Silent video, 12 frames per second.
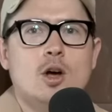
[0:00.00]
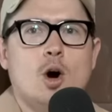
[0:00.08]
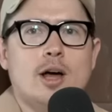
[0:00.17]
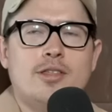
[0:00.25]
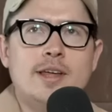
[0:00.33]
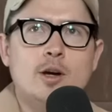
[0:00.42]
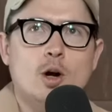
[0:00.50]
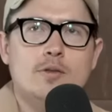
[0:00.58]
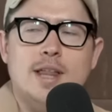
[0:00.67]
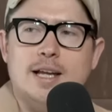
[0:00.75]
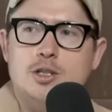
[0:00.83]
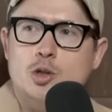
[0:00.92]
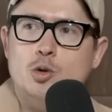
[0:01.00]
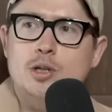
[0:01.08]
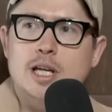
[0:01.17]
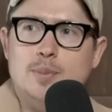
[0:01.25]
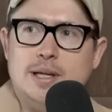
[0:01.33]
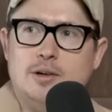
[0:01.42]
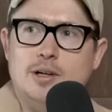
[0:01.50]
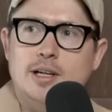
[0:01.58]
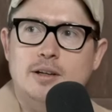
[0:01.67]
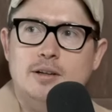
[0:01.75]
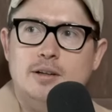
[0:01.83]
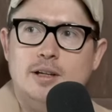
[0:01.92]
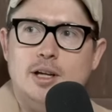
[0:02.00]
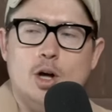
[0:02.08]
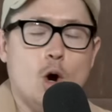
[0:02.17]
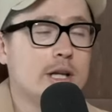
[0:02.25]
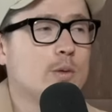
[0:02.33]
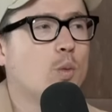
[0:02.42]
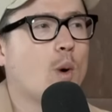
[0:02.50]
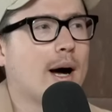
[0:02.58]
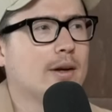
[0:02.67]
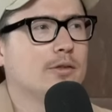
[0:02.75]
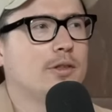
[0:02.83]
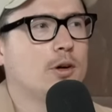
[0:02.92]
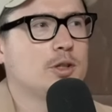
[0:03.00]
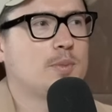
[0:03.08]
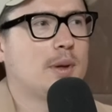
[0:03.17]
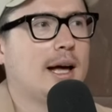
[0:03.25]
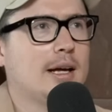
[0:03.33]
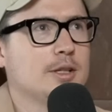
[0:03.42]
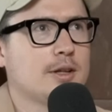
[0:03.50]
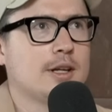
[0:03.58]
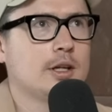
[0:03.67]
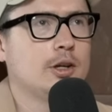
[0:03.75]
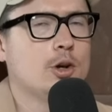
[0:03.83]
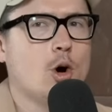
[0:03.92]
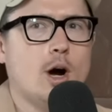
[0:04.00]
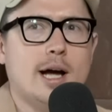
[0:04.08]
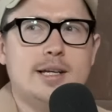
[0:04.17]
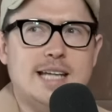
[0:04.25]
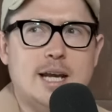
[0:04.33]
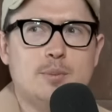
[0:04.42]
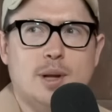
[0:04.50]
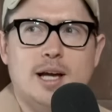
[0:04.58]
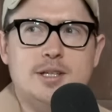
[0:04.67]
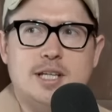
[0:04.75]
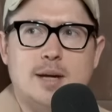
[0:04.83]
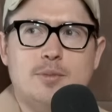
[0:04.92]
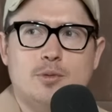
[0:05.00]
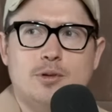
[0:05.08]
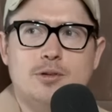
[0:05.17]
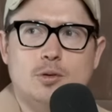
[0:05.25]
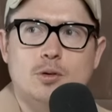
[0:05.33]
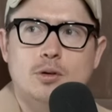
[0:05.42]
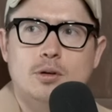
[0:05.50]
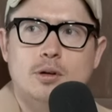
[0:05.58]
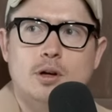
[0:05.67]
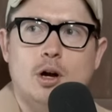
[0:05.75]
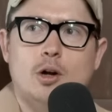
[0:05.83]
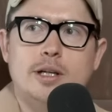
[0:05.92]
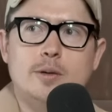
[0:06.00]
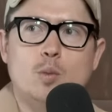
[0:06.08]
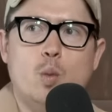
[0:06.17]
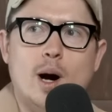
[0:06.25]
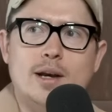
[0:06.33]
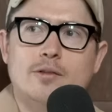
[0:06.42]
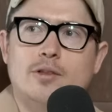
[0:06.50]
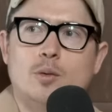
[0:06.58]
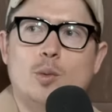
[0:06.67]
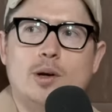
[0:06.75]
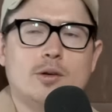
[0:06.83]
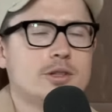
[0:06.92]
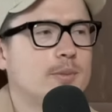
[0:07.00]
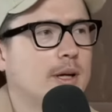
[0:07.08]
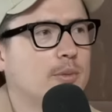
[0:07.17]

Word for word: I think over that two year period, only one of those players, I think nine, ten players came through the door only one of them went on to be a